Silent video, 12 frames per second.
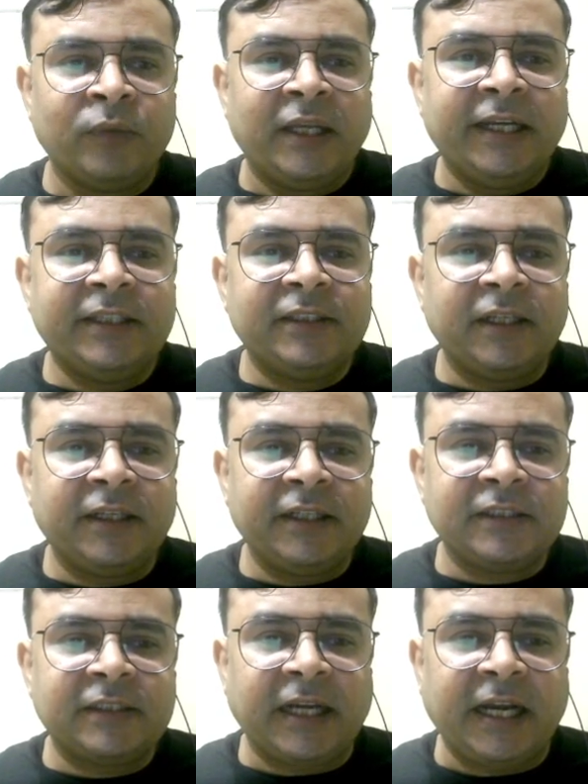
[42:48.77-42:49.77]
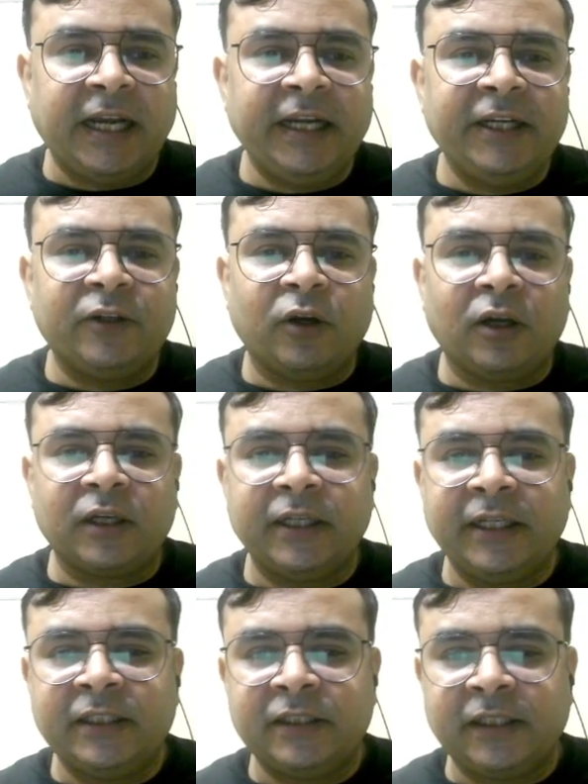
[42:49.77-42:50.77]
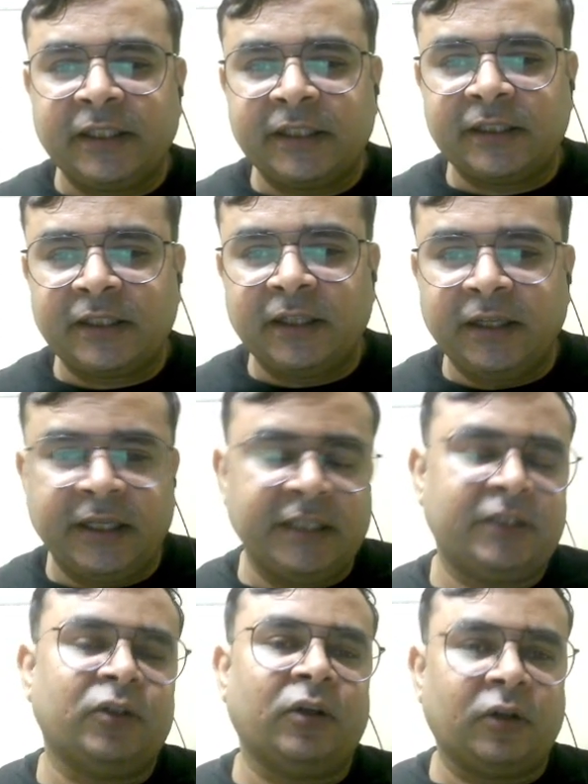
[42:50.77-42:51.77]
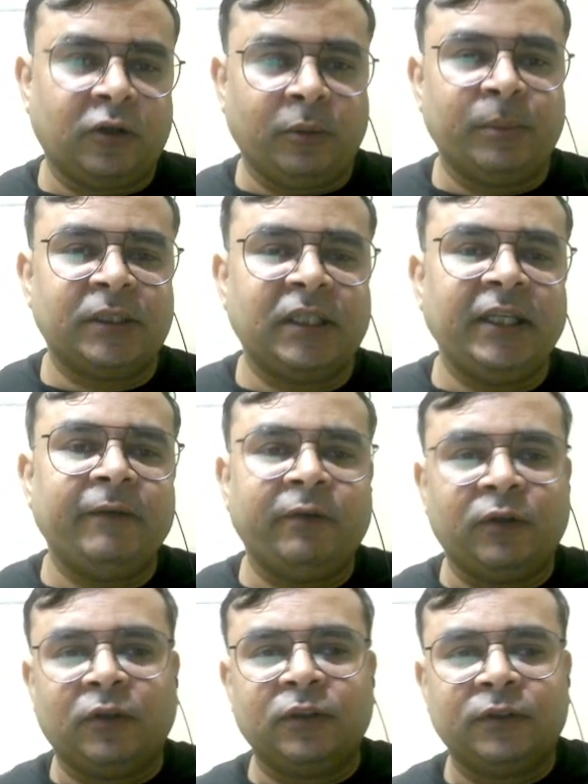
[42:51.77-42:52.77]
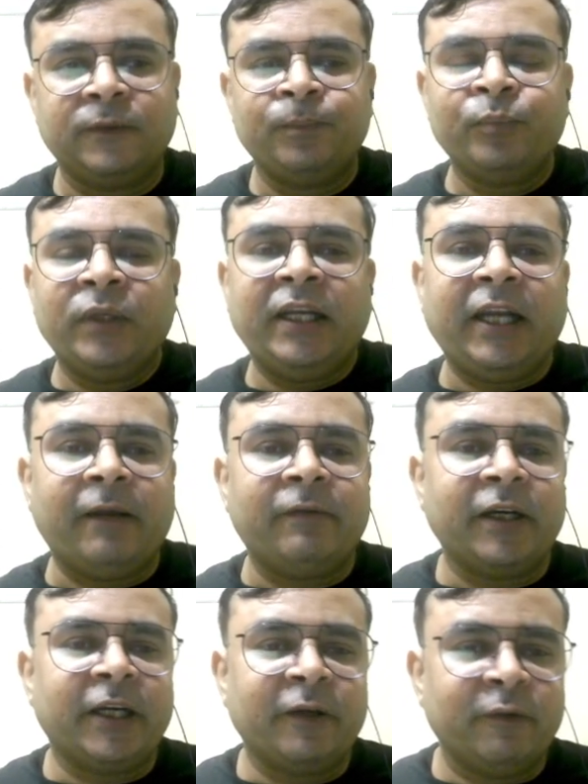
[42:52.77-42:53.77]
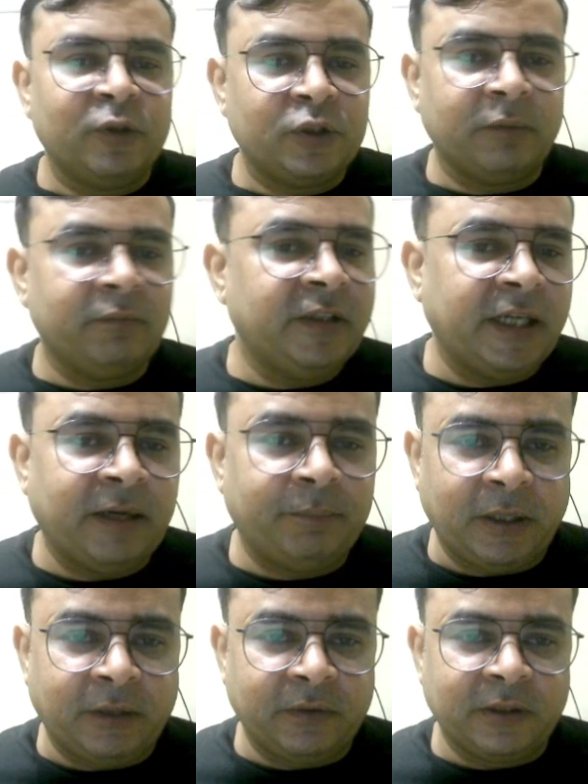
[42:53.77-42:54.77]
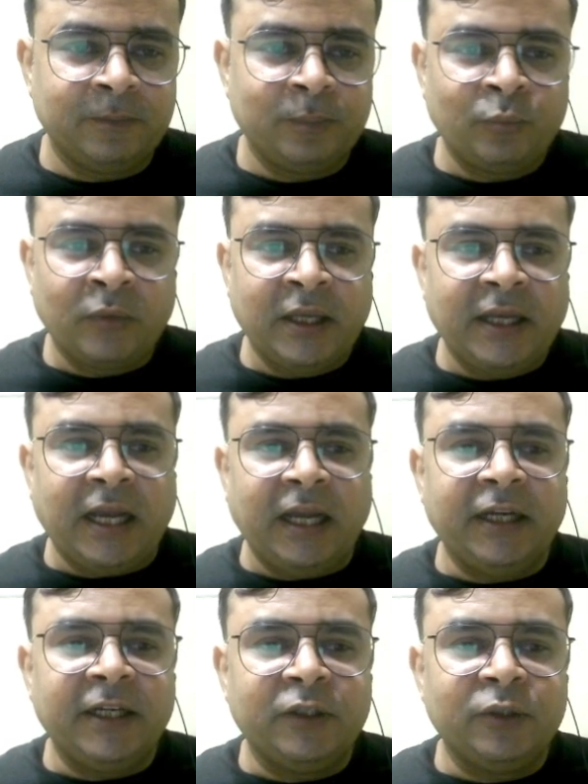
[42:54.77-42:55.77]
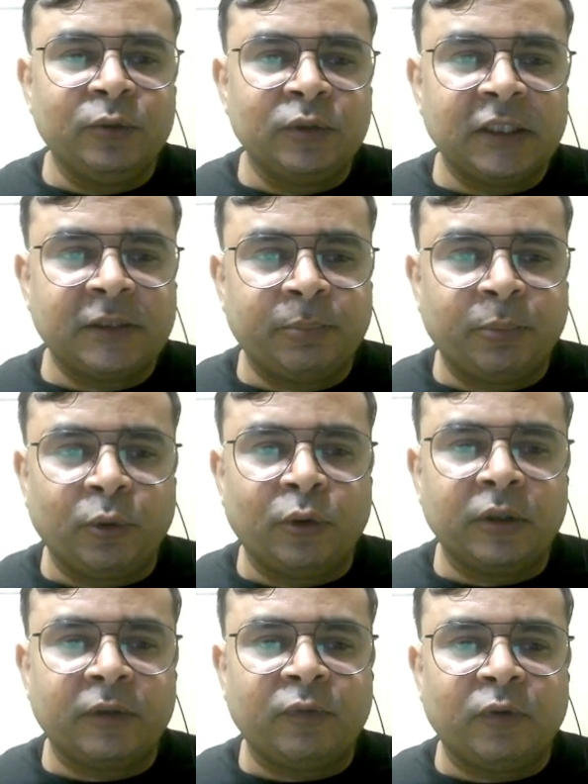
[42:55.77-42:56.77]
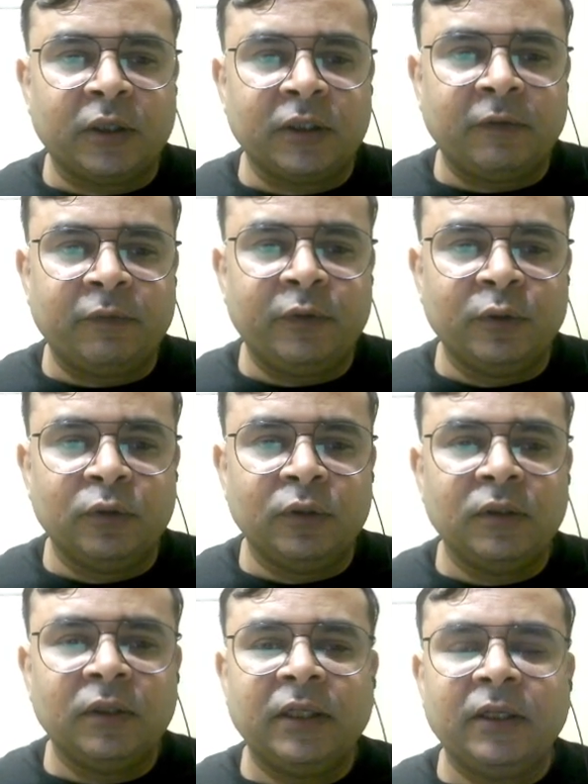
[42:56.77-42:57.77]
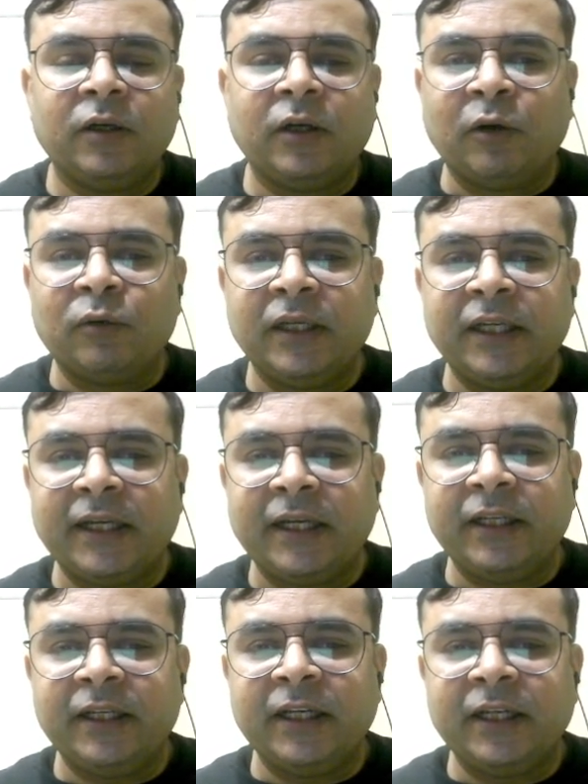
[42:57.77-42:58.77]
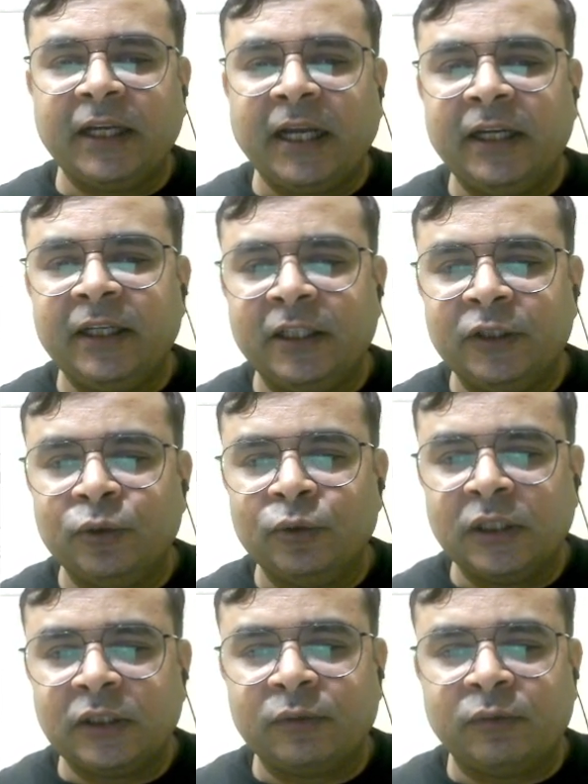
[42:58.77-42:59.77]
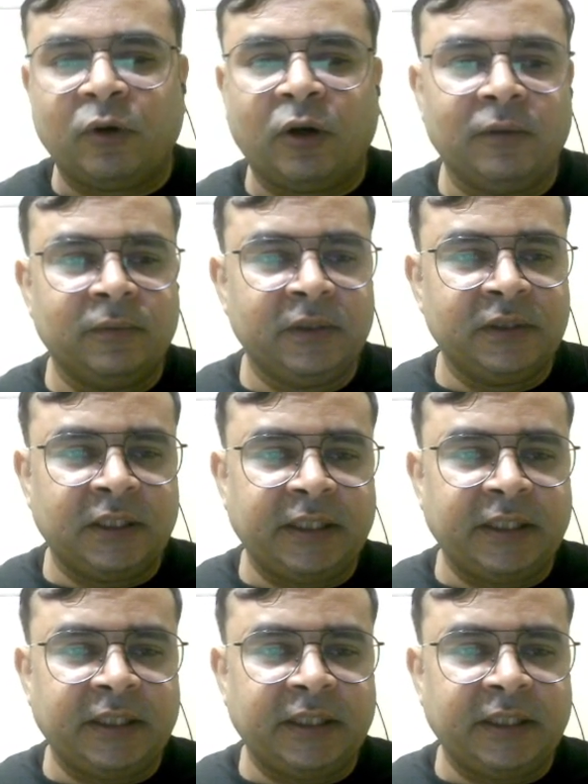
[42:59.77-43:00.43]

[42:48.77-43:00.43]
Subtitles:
it generates high torque, it generates less torque, obviously, because in every revolution we have power, and it uses port for the fuel outlet and inlet, and it uses valve. Is it